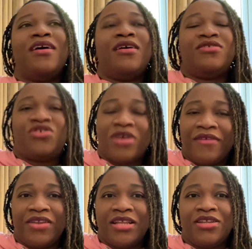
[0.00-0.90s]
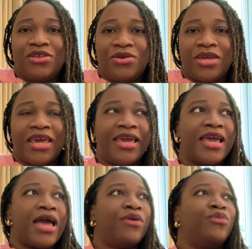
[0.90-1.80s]
driving in the
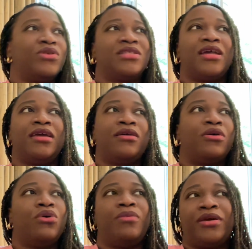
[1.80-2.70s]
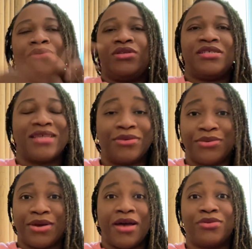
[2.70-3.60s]
UK, I was like, oh my goodness, I don't
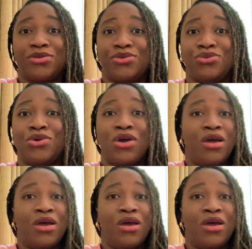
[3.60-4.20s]
know how to